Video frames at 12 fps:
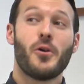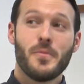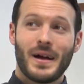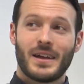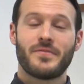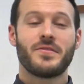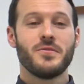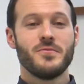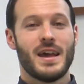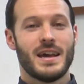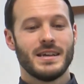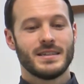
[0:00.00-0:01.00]
So we're going back a
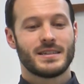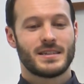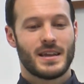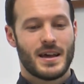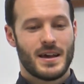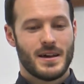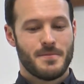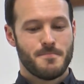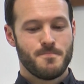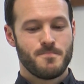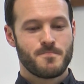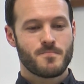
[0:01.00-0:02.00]
few years,
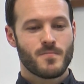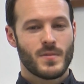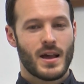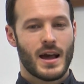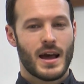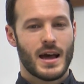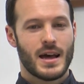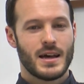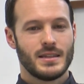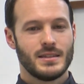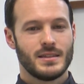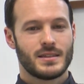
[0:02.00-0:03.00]
and
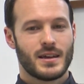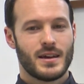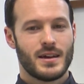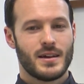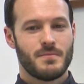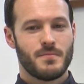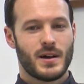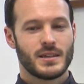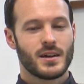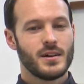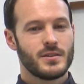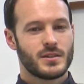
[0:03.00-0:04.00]

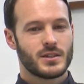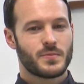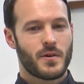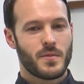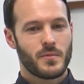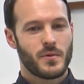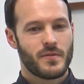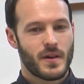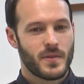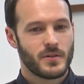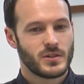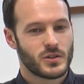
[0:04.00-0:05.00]
I started to experiment
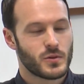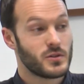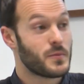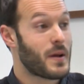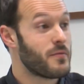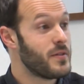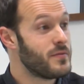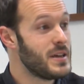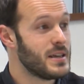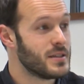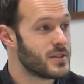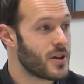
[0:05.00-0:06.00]
with hypnosis when I was about
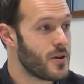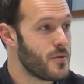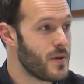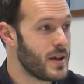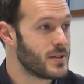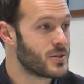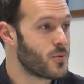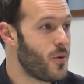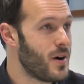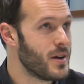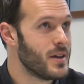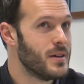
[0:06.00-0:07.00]
15, so
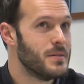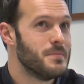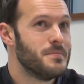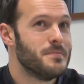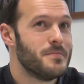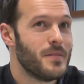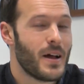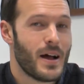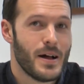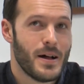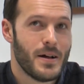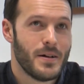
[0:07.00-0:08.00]
it's quite
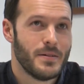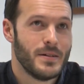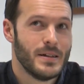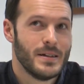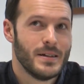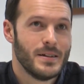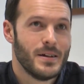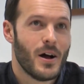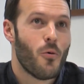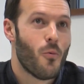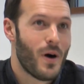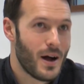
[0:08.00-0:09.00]
a
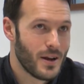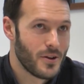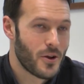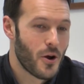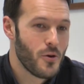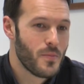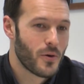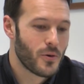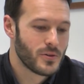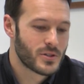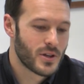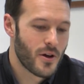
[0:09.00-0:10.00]
while ago,
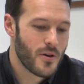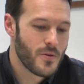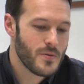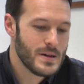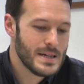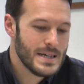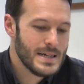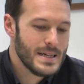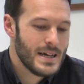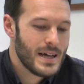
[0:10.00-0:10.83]
but also